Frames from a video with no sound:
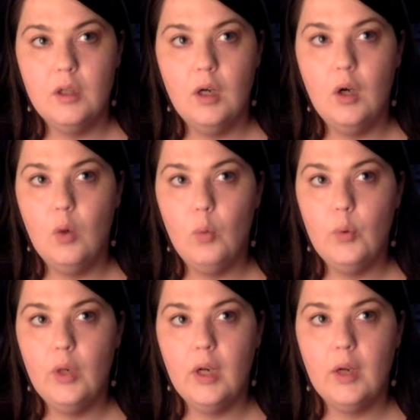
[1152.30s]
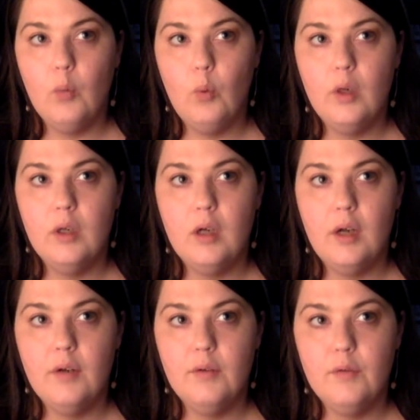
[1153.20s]
oh, you know, like what
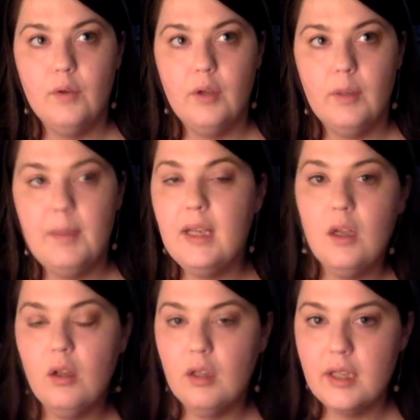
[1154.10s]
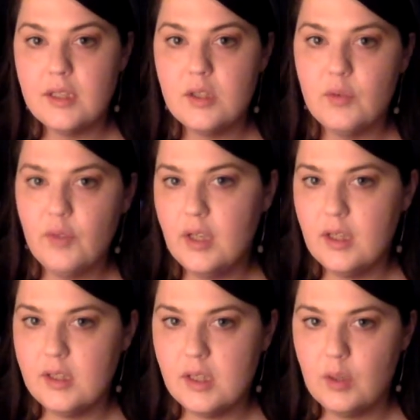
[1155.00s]
kind of, like making a list of
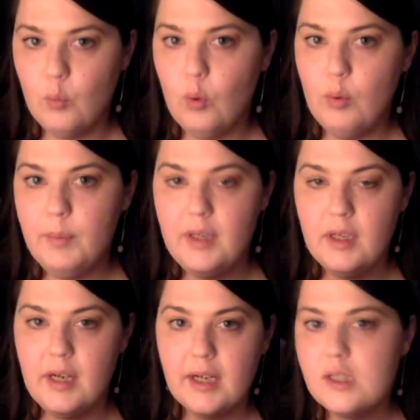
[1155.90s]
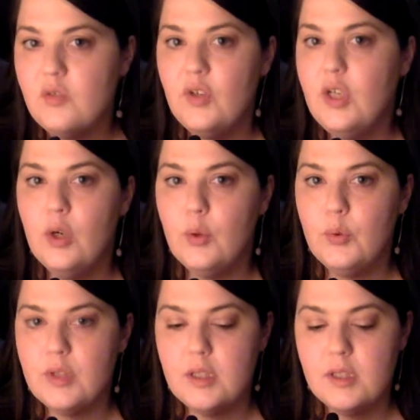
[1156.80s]
things, like what would be the next
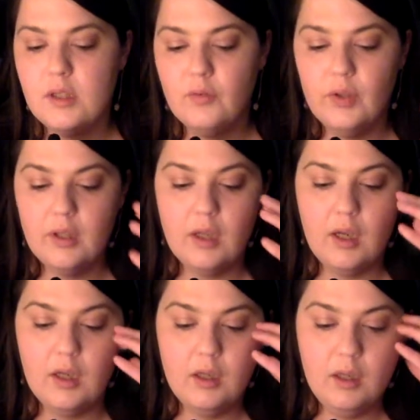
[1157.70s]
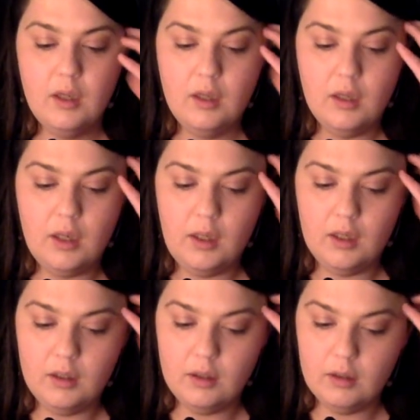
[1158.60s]
videos and stuff like that.
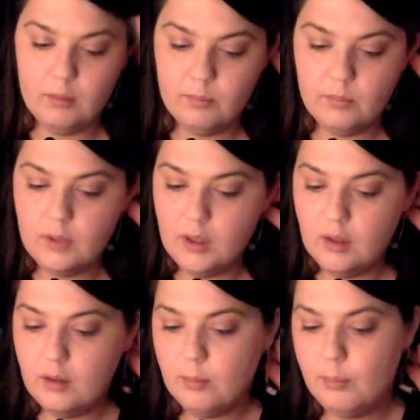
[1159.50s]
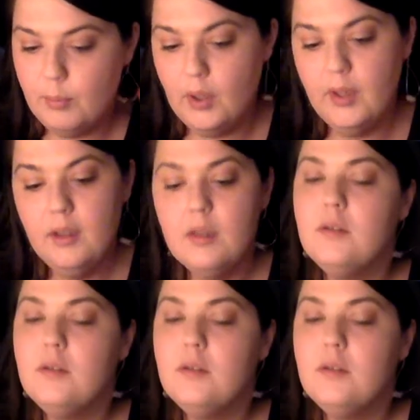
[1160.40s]
And but